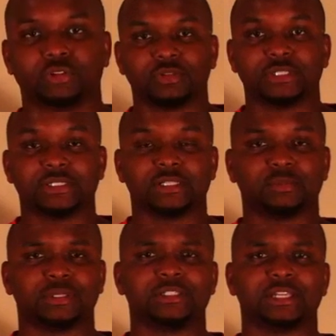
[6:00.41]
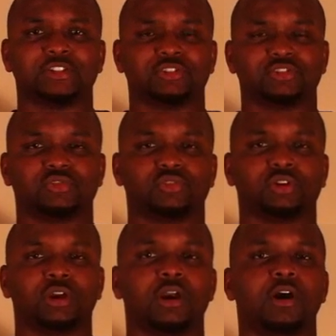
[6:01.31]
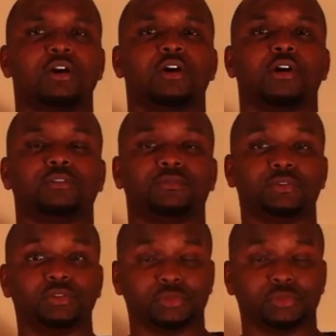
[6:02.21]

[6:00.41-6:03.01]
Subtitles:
in the PlayStation Store called Vudu,